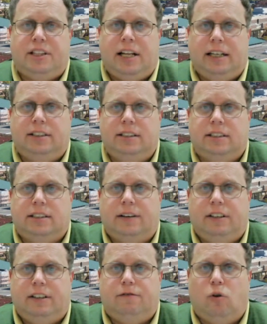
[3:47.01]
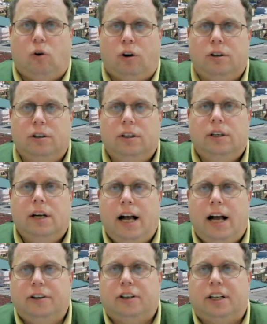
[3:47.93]
1974,
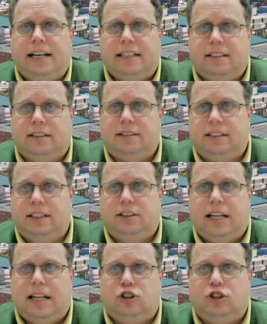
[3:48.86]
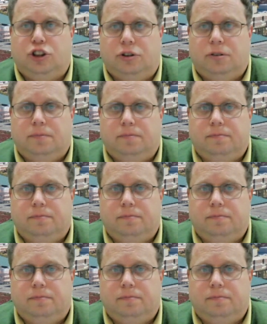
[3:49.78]
and her Knesset seat that June.